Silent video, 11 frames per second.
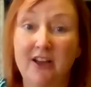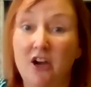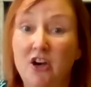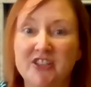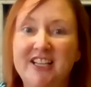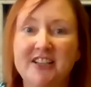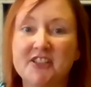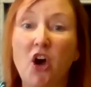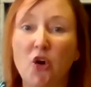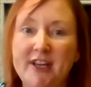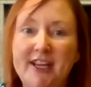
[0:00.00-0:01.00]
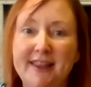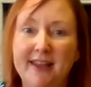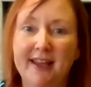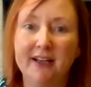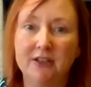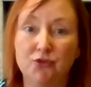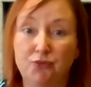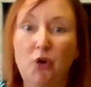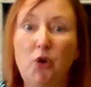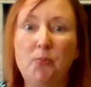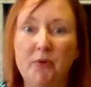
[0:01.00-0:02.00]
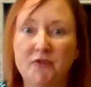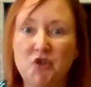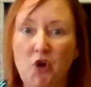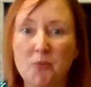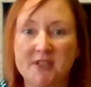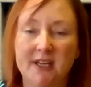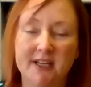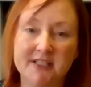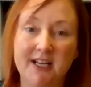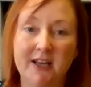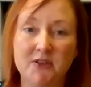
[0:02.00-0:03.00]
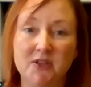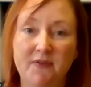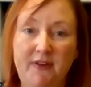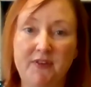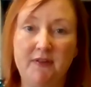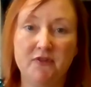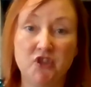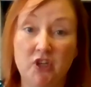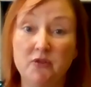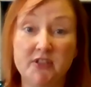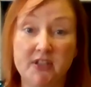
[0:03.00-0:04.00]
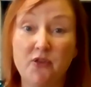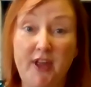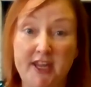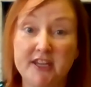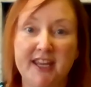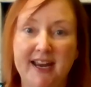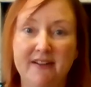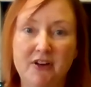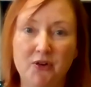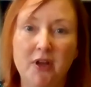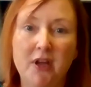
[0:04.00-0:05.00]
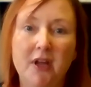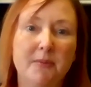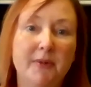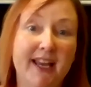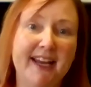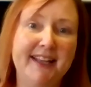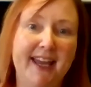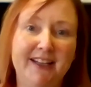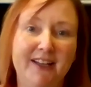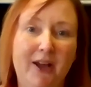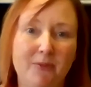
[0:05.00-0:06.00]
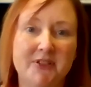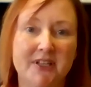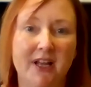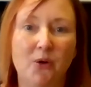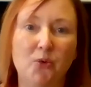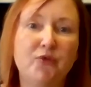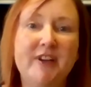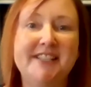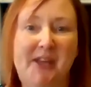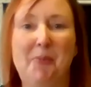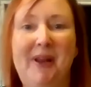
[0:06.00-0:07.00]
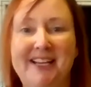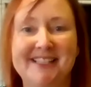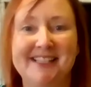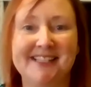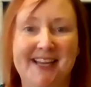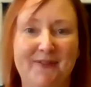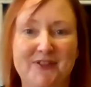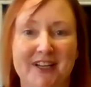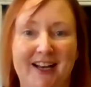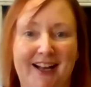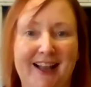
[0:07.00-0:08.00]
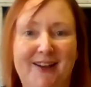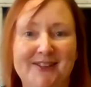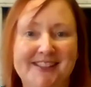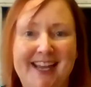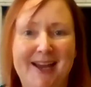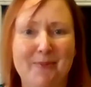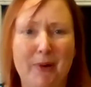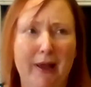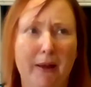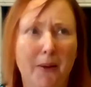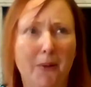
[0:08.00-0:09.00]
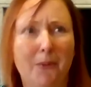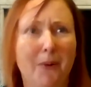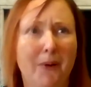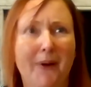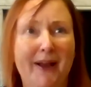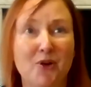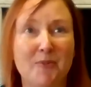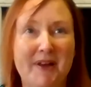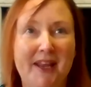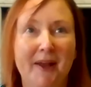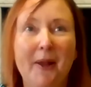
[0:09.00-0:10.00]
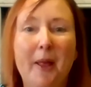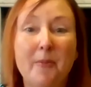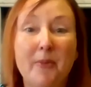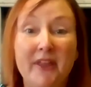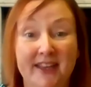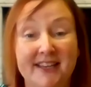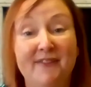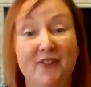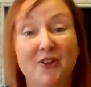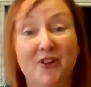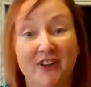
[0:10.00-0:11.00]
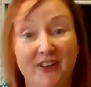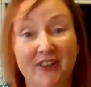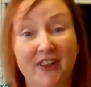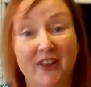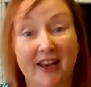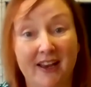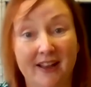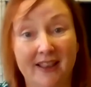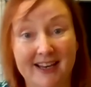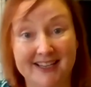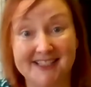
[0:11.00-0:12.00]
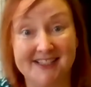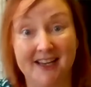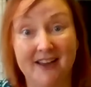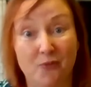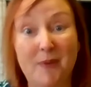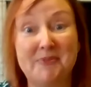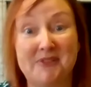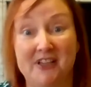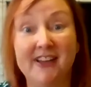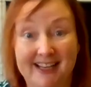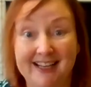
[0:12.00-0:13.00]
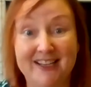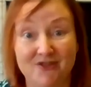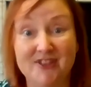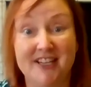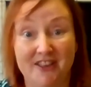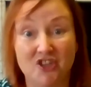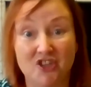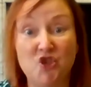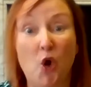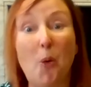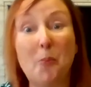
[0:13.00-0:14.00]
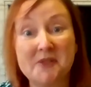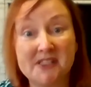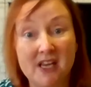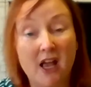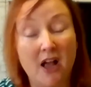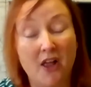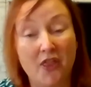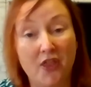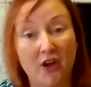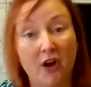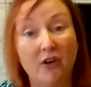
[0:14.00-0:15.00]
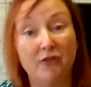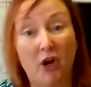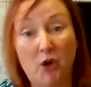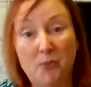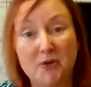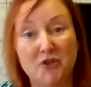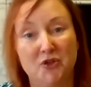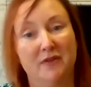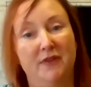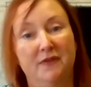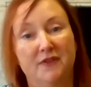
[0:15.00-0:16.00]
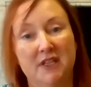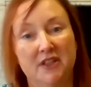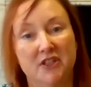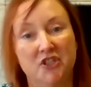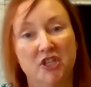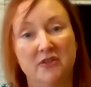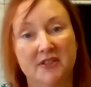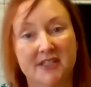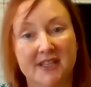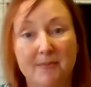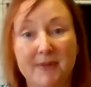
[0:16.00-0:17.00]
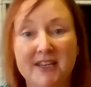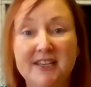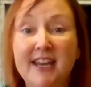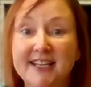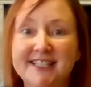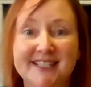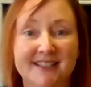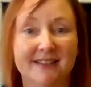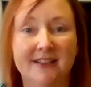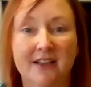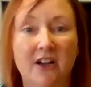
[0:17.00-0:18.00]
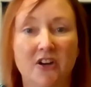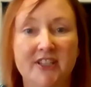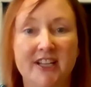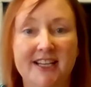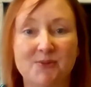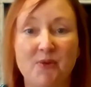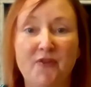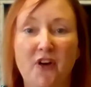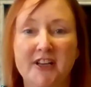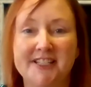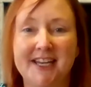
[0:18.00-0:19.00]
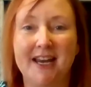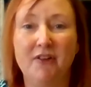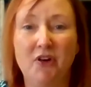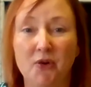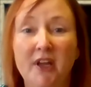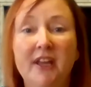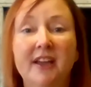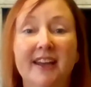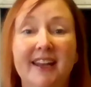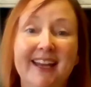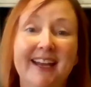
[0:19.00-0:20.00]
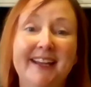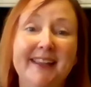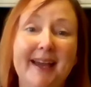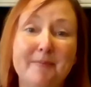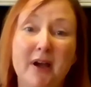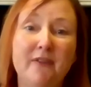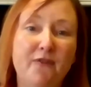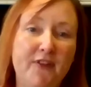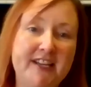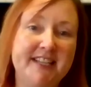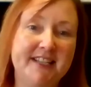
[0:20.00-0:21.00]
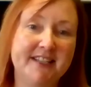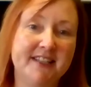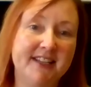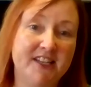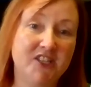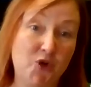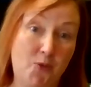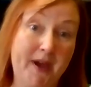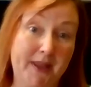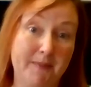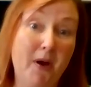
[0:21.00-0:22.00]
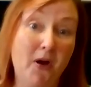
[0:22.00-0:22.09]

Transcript: car dealers aren't in that group of shops that had to close on the 15th of June, so they can carry on. But again, the headline was like, all retail places have to close down. We're like, well, hang on a minute. But then if you look at the Leicester Gov website, it literally said the shops that opened on the 15th of June. So that meant, yes, car dealers were fine to carry on. And again, that might feed into the issue about the